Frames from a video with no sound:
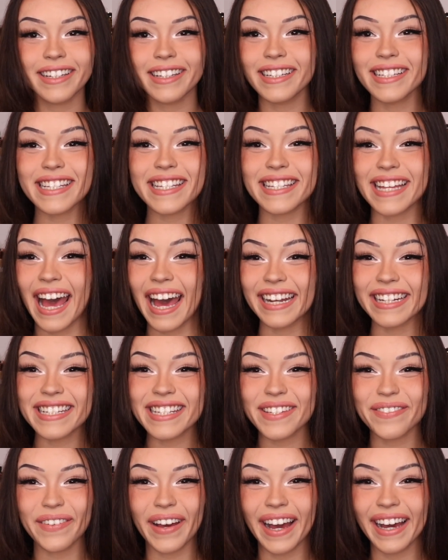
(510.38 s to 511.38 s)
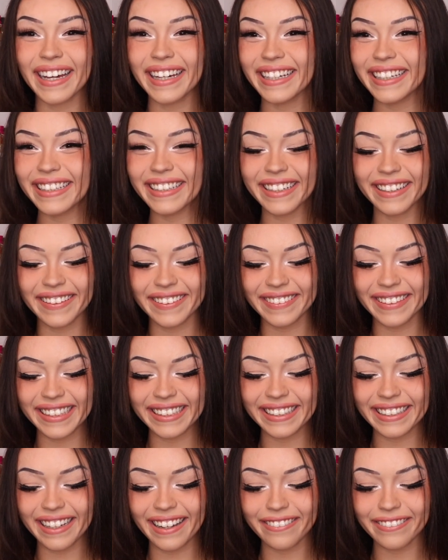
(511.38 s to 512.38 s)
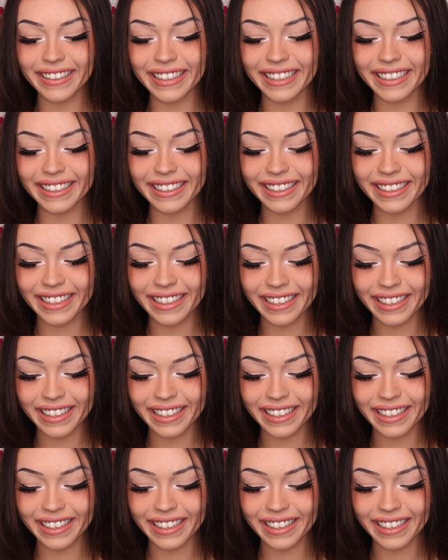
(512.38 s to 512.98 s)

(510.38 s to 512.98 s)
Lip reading: Satisfying. Oh, I love it.